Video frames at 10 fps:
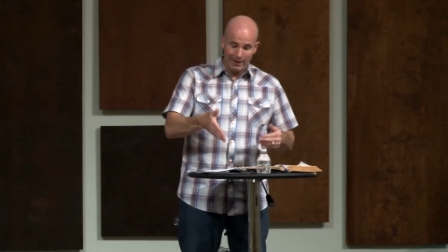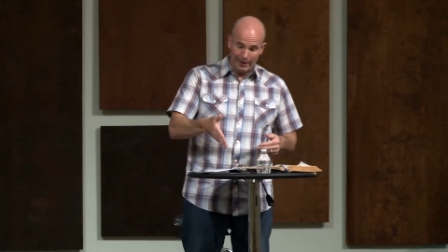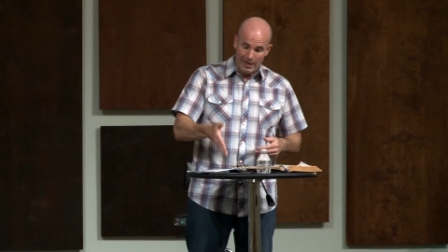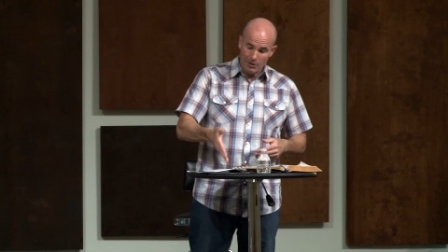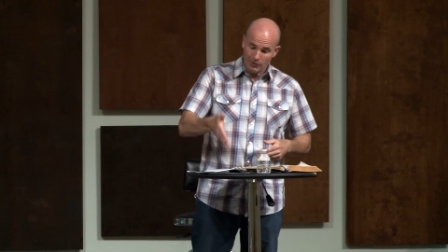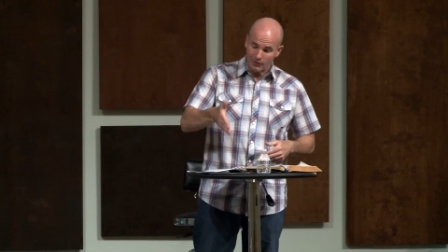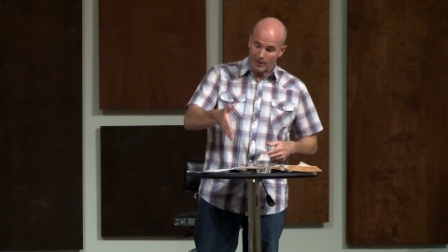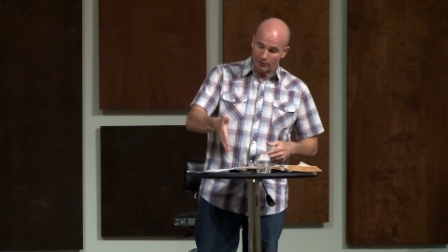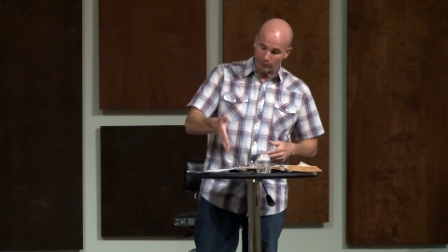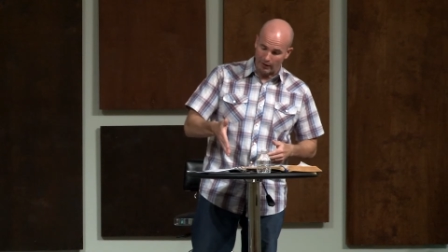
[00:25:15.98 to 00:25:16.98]
here's
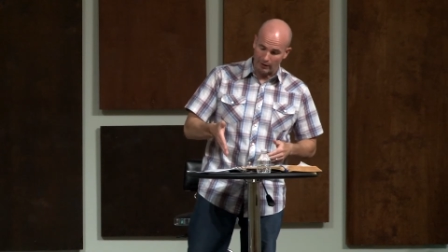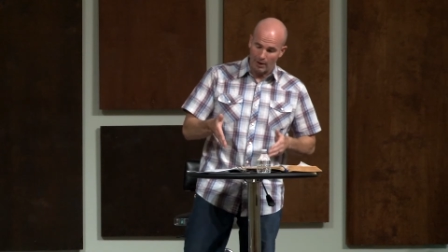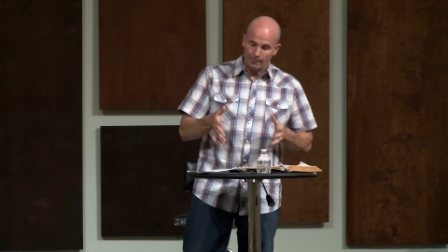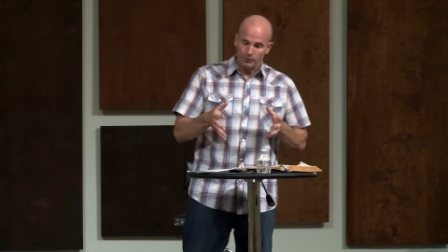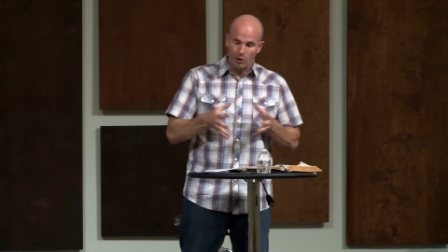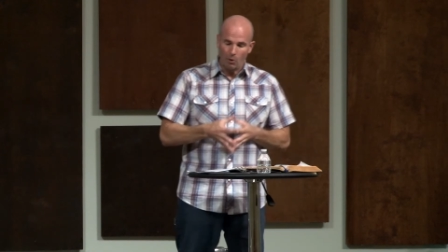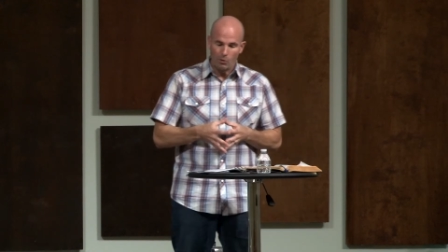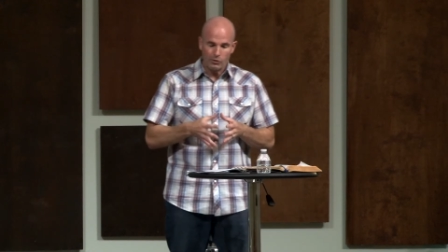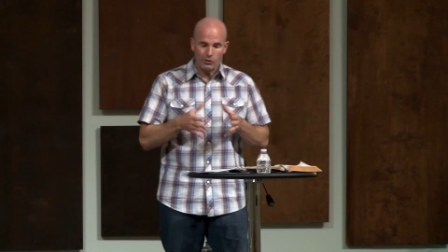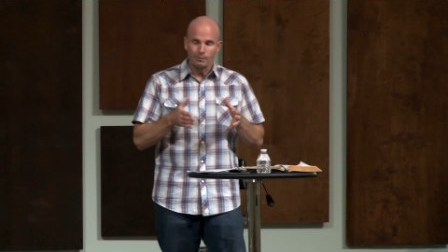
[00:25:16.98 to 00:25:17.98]
the other thing
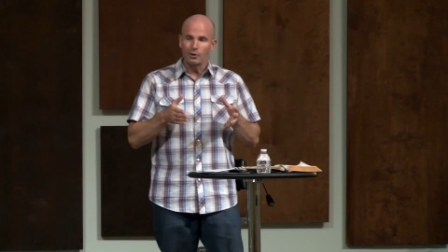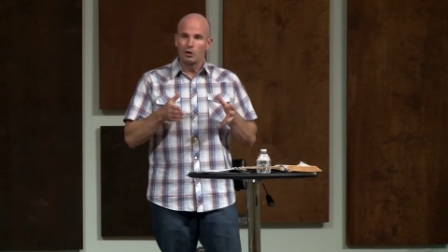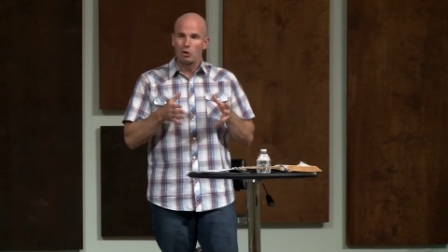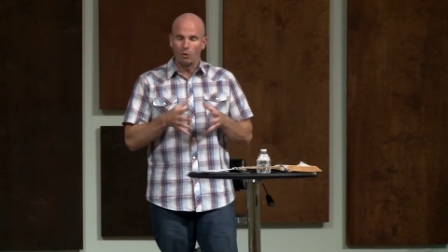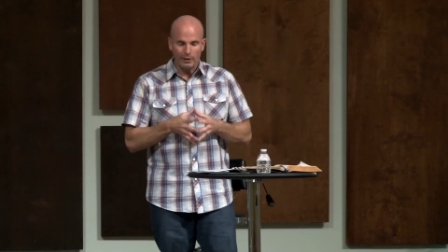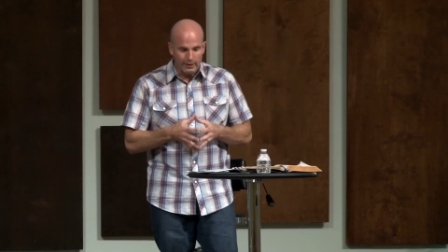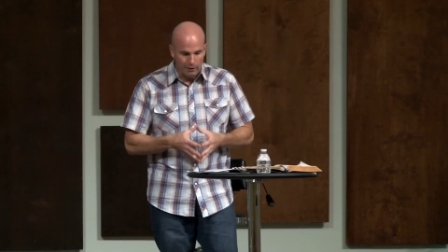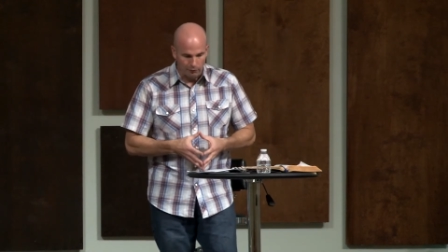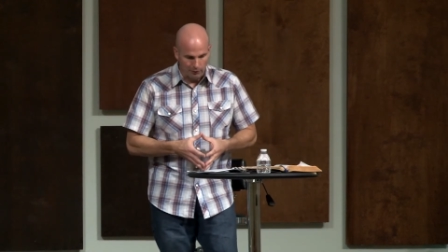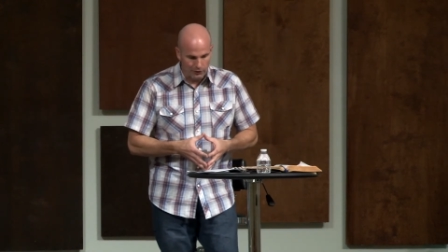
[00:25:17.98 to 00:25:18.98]
those who are
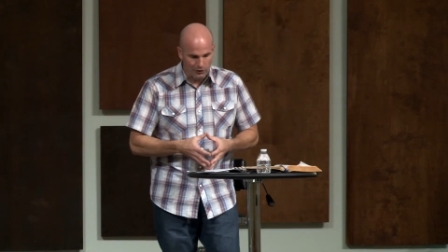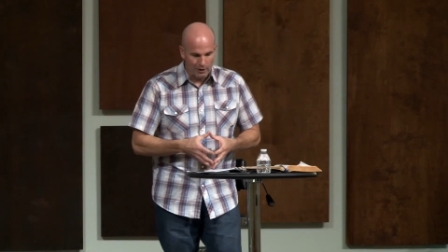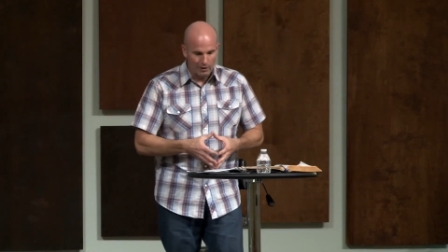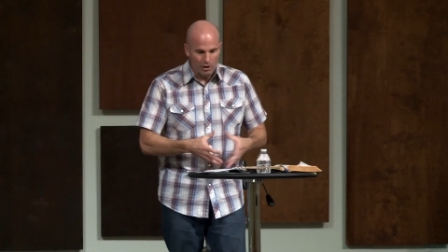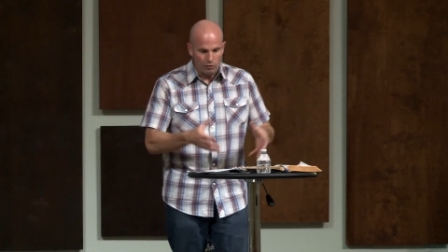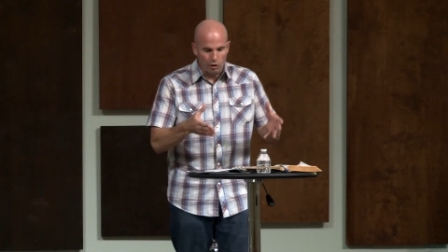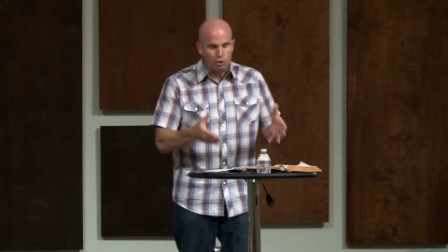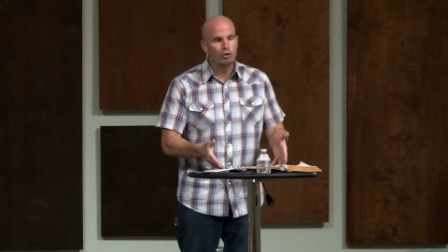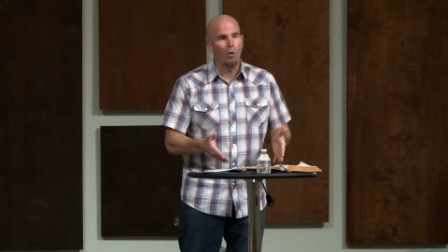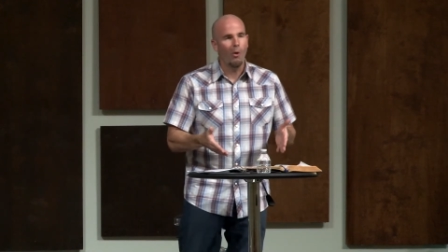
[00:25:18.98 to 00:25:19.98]
givers, the
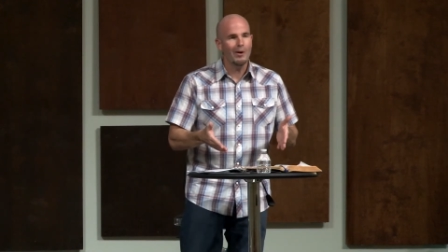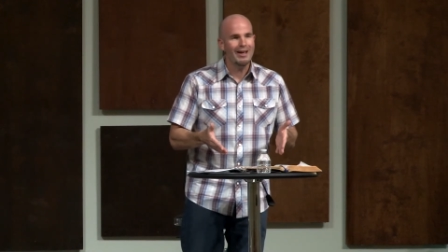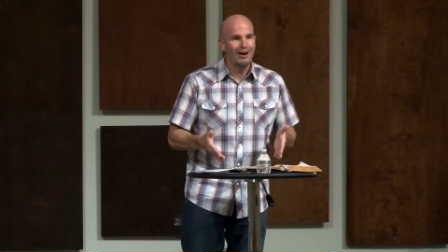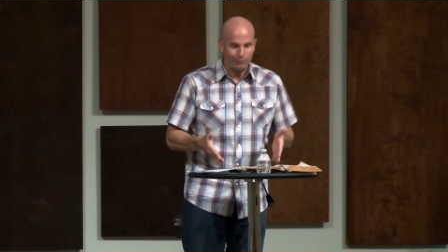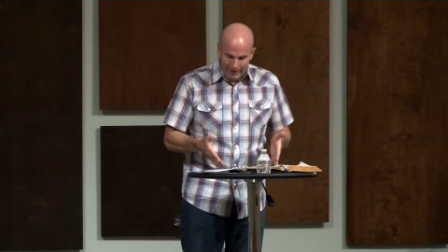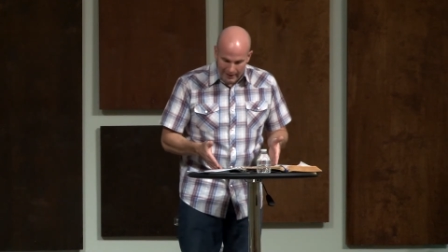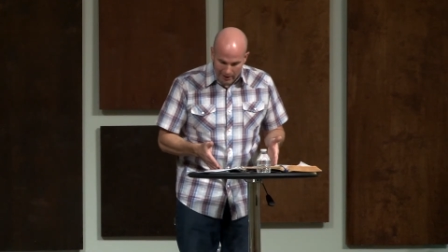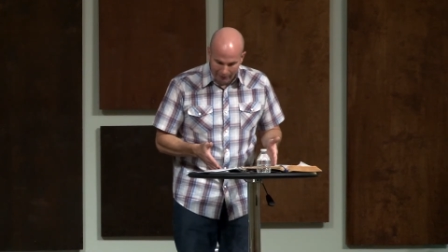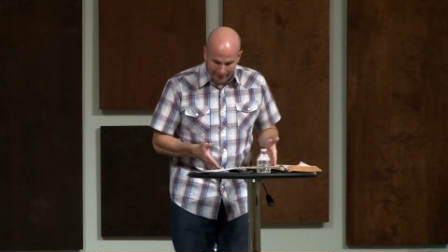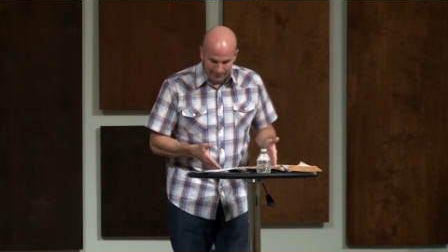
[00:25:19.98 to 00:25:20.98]
joy of
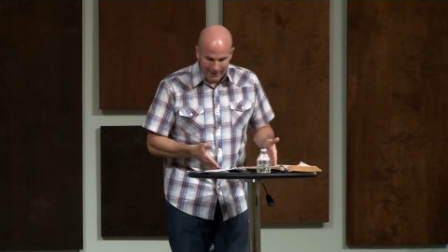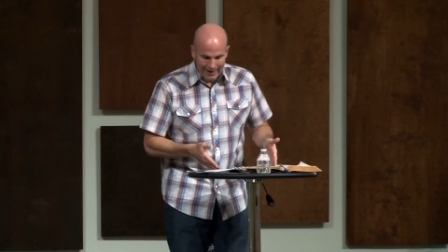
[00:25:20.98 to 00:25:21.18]
giving